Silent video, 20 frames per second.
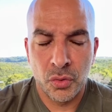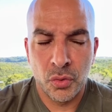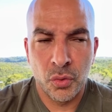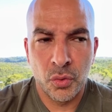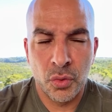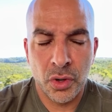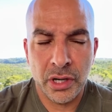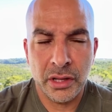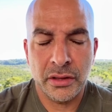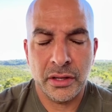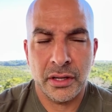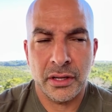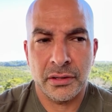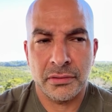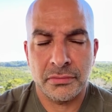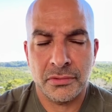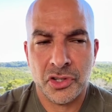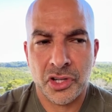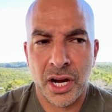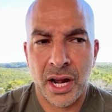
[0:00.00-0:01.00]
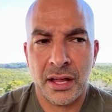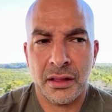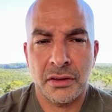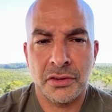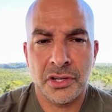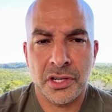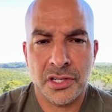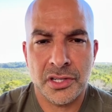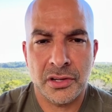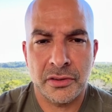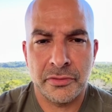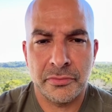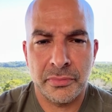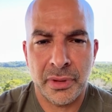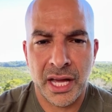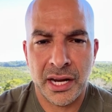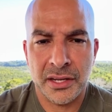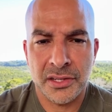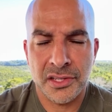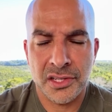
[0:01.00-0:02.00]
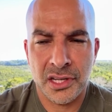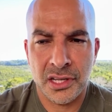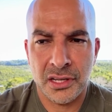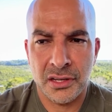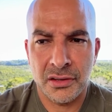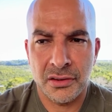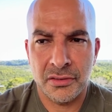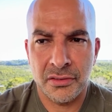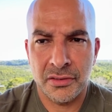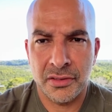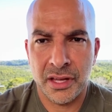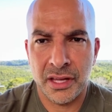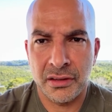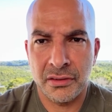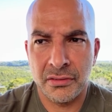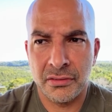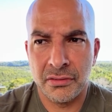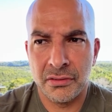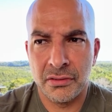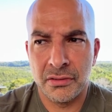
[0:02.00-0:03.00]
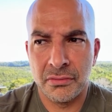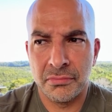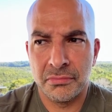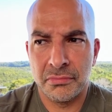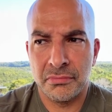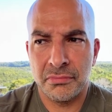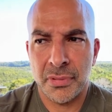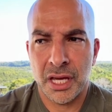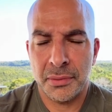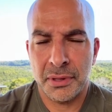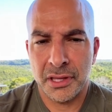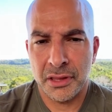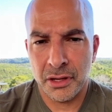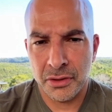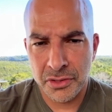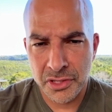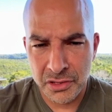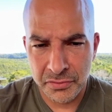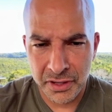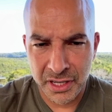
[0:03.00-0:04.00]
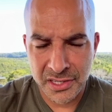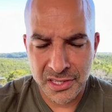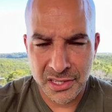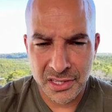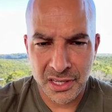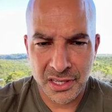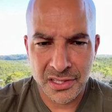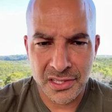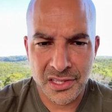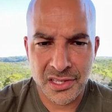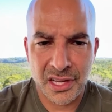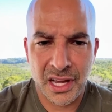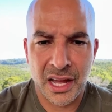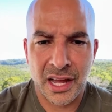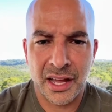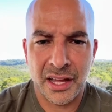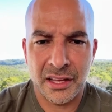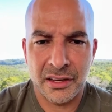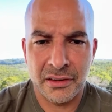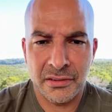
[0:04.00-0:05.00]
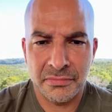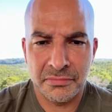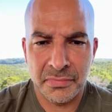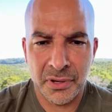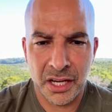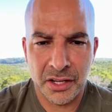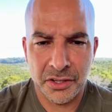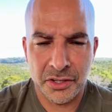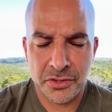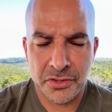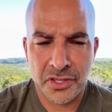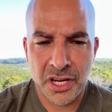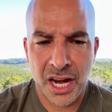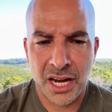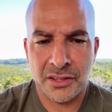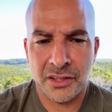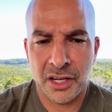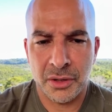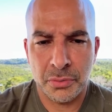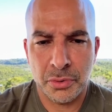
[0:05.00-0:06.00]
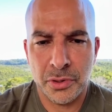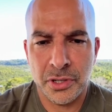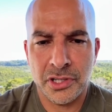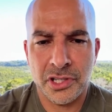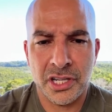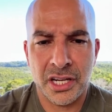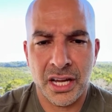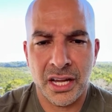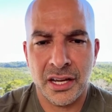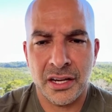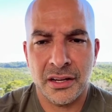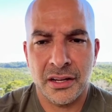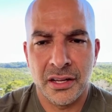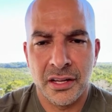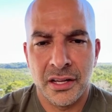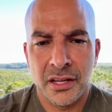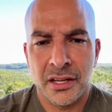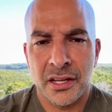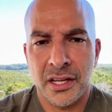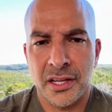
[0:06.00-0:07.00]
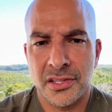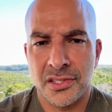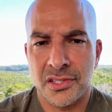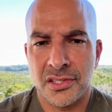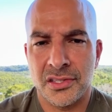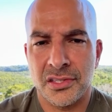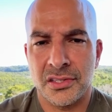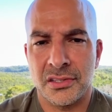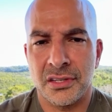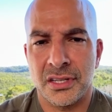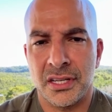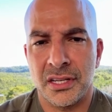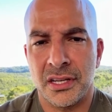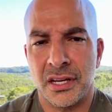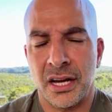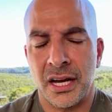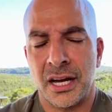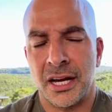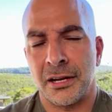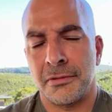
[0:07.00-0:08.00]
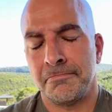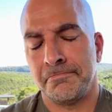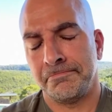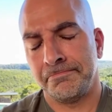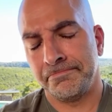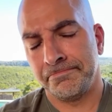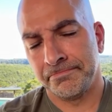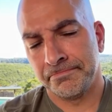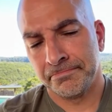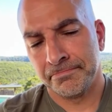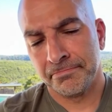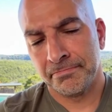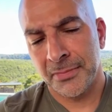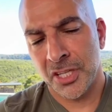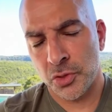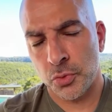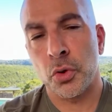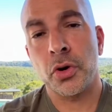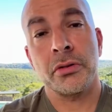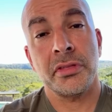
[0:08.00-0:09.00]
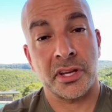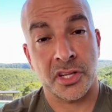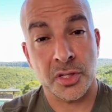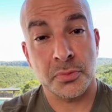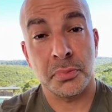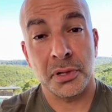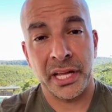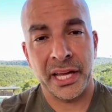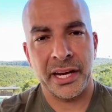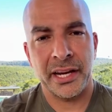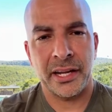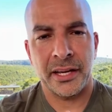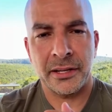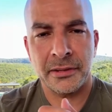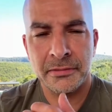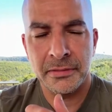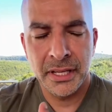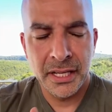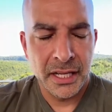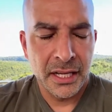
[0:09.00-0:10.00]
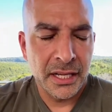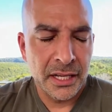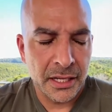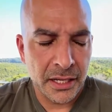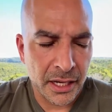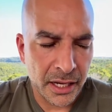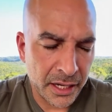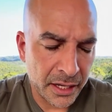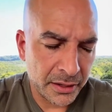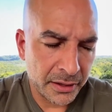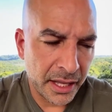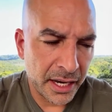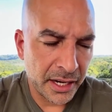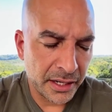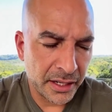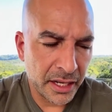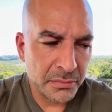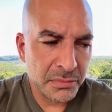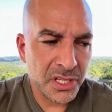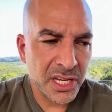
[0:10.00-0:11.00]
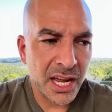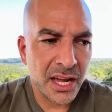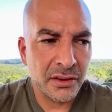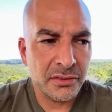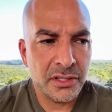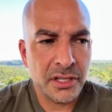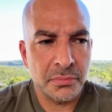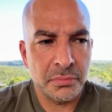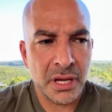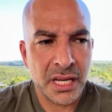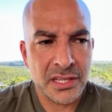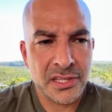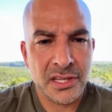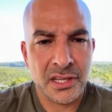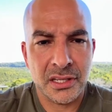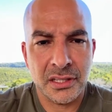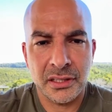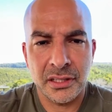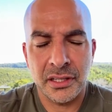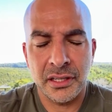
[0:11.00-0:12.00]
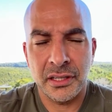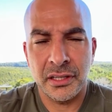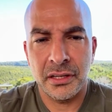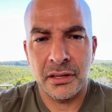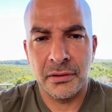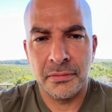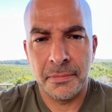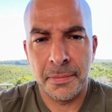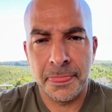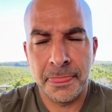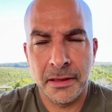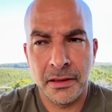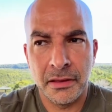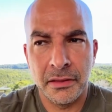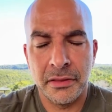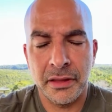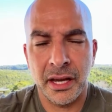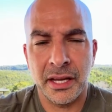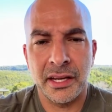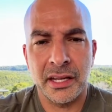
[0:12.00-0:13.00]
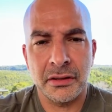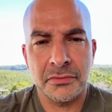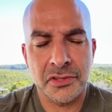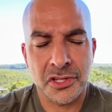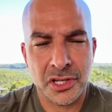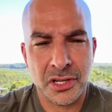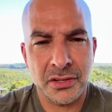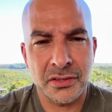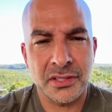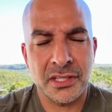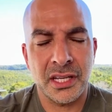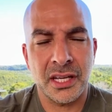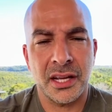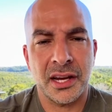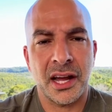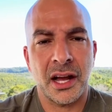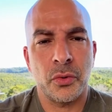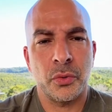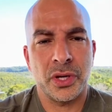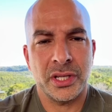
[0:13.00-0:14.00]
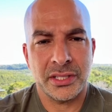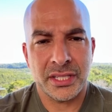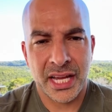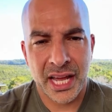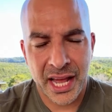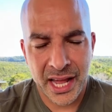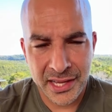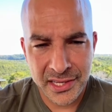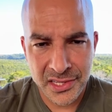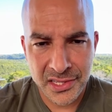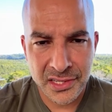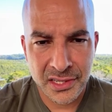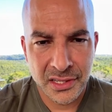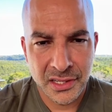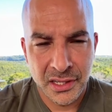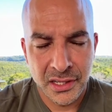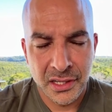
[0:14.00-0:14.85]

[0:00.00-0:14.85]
one of the challenges of medicine that maybe those of us inside understand and appreciate is, um, is worth explaining. Uh, and it comes down to basically the idea of certainty and how we test